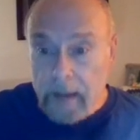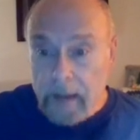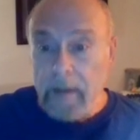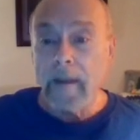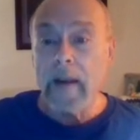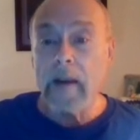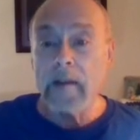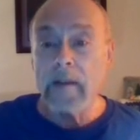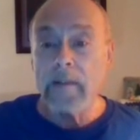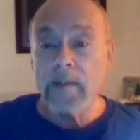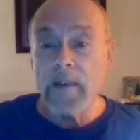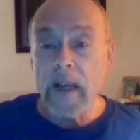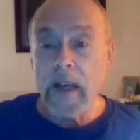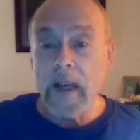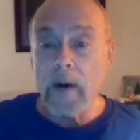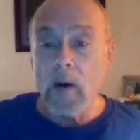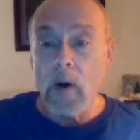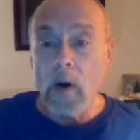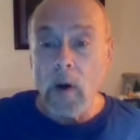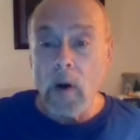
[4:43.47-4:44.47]
He
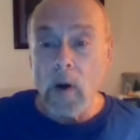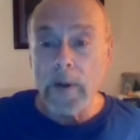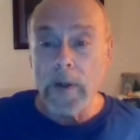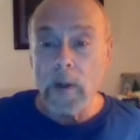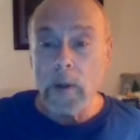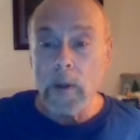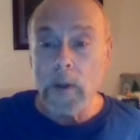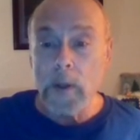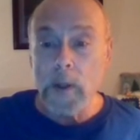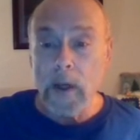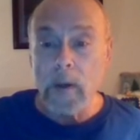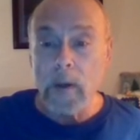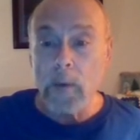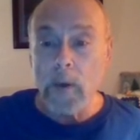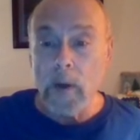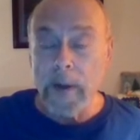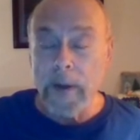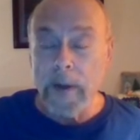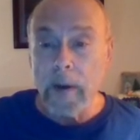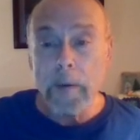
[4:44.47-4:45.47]
fed all those that were
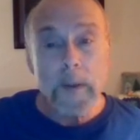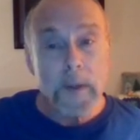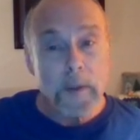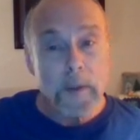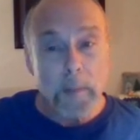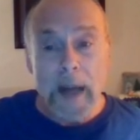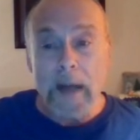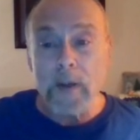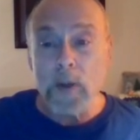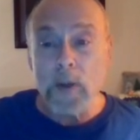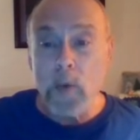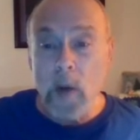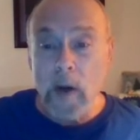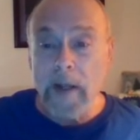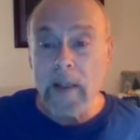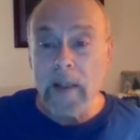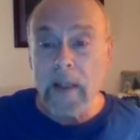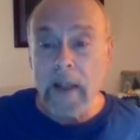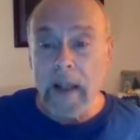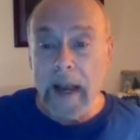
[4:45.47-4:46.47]
there. It was about
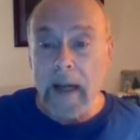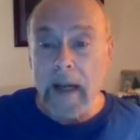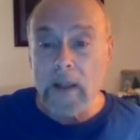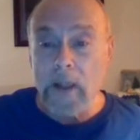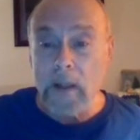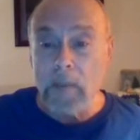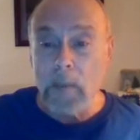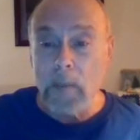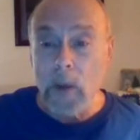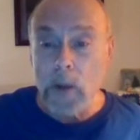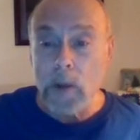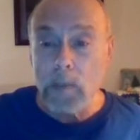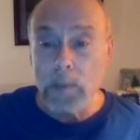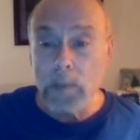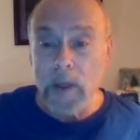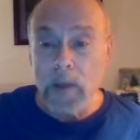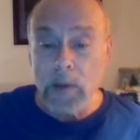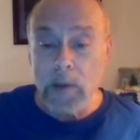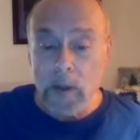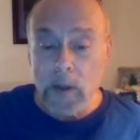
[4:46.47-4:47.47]
20,000, most
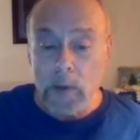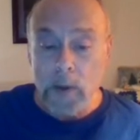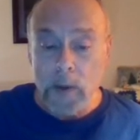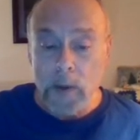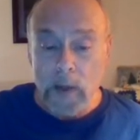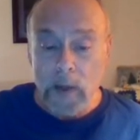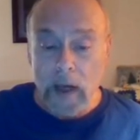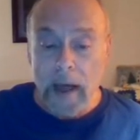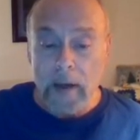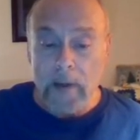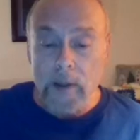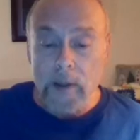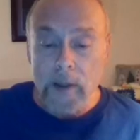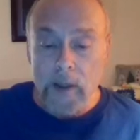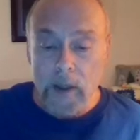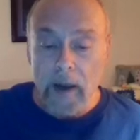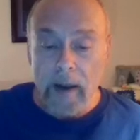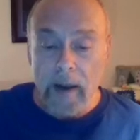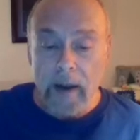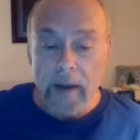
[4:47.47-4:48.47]
biblical scholars
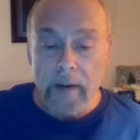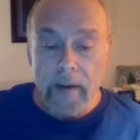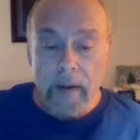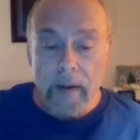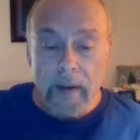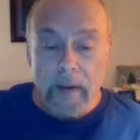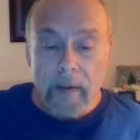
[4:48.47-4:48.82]
say.